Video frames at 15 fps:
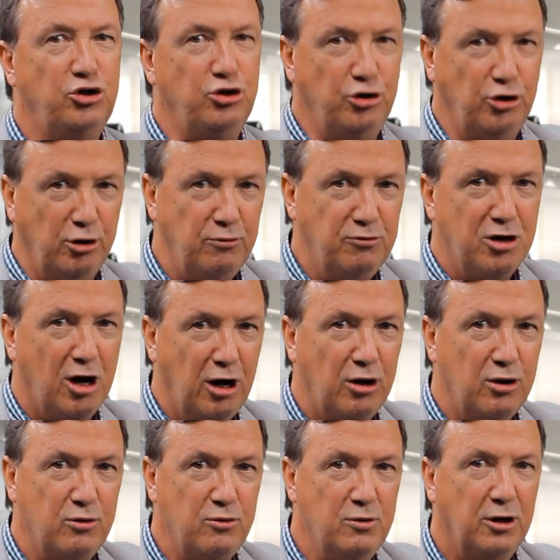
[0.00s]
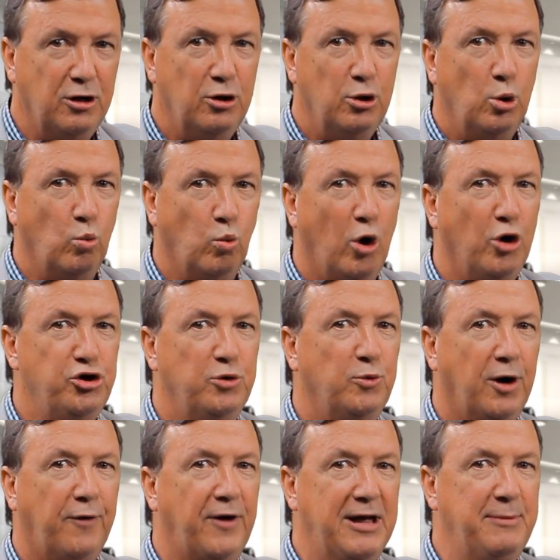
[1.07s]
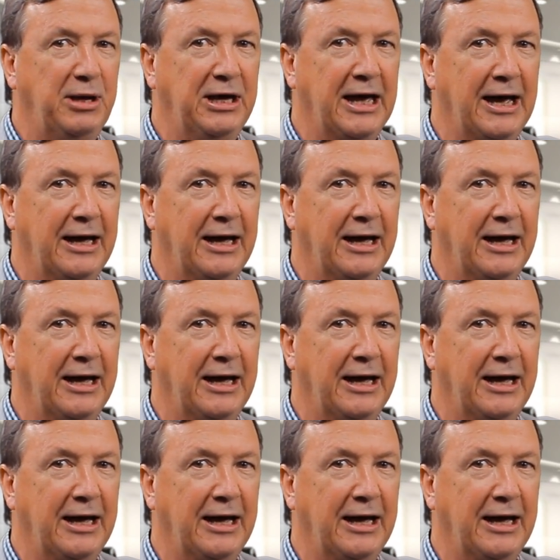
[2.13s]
you know what you are aiming